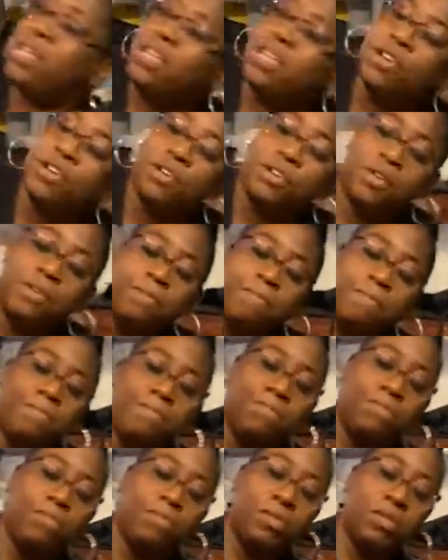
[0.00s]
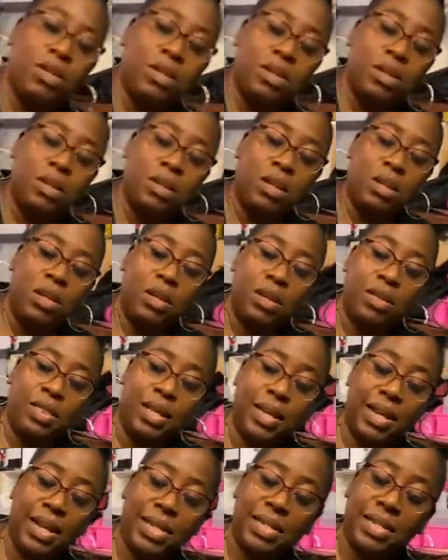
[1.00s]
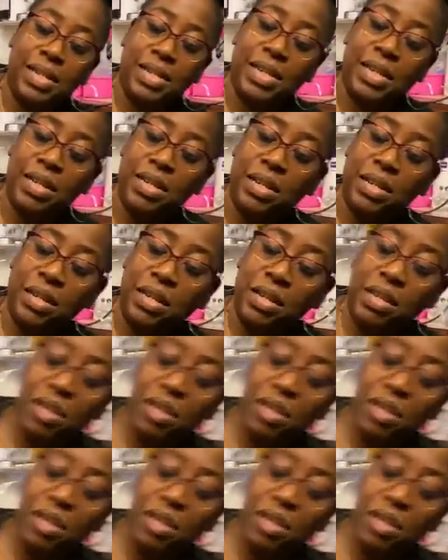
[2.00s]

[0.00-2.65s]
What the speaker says: here that I did,